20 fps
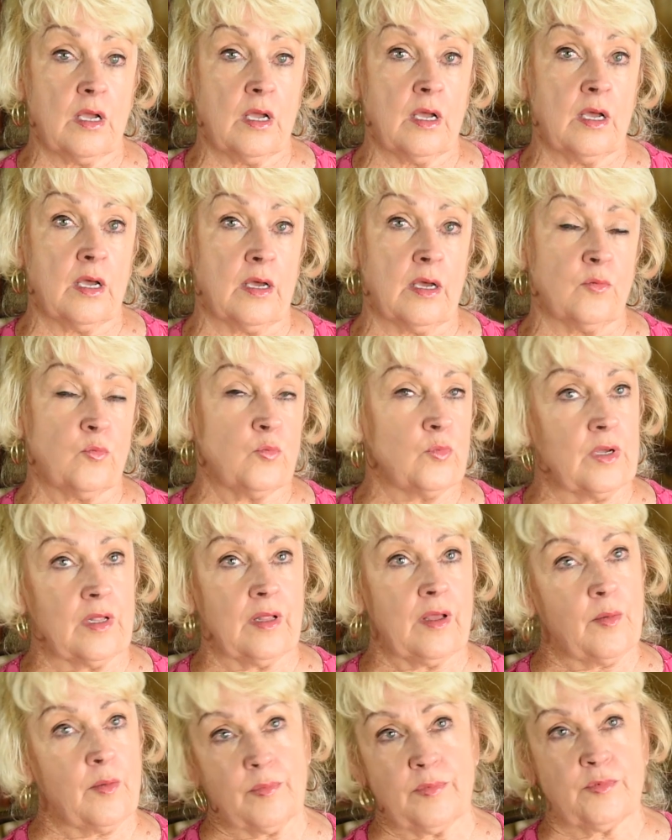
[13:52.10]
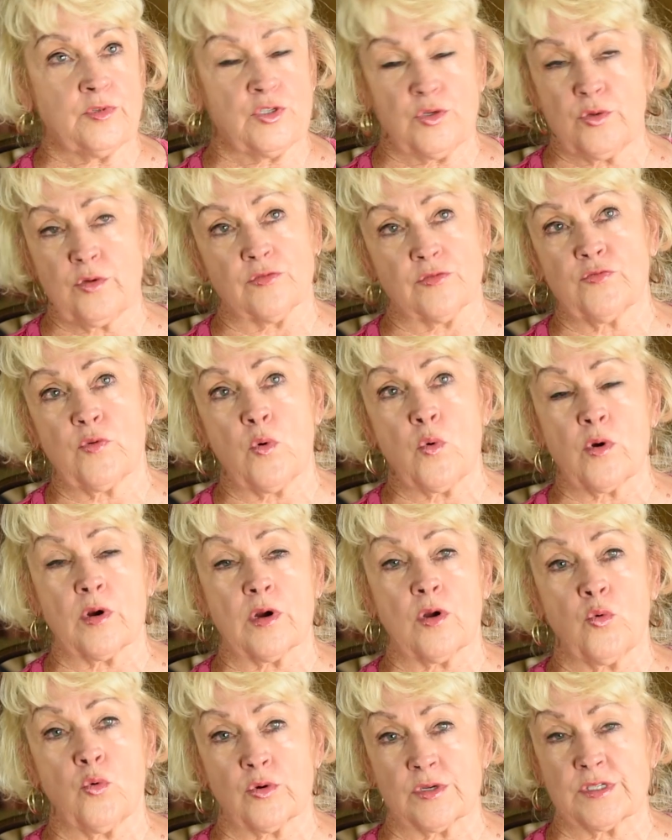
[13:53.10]
or 4
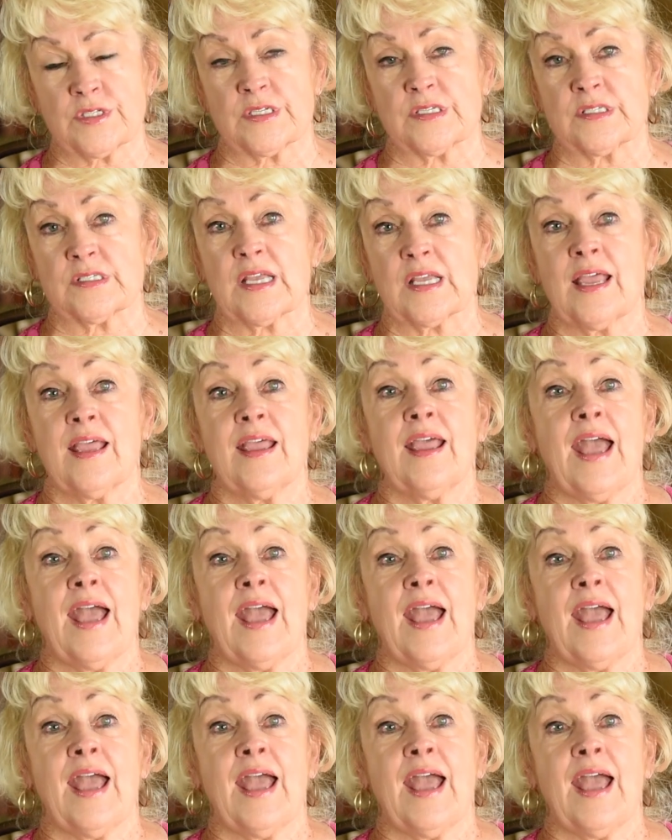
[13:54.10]
horses,